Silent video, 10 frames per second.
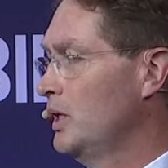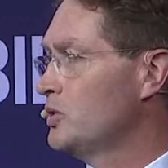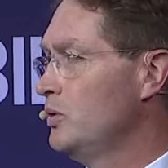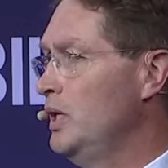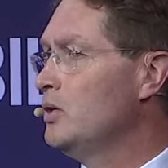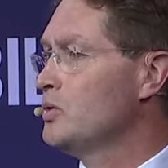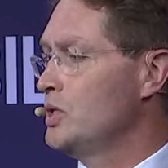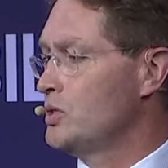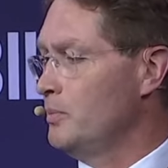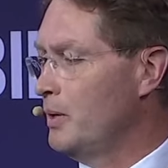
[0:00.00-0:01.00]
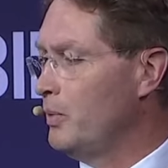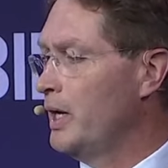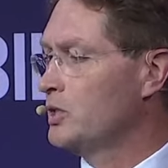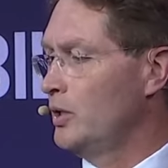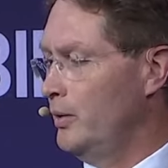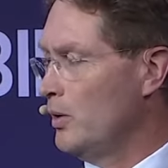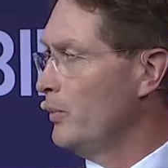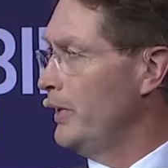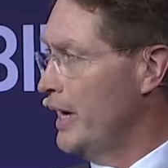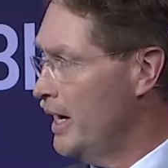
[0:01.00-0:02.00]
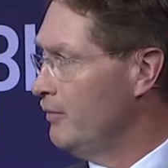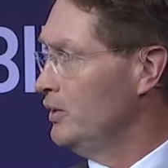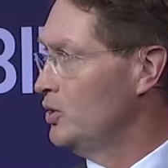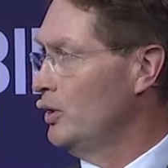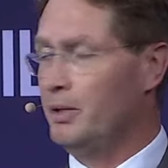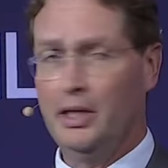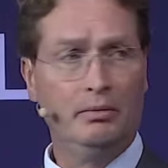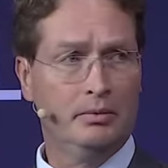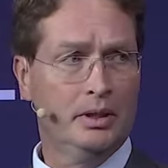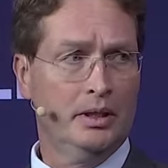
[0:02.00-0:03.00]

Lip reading: an ecosystem that we actually already have in Germany,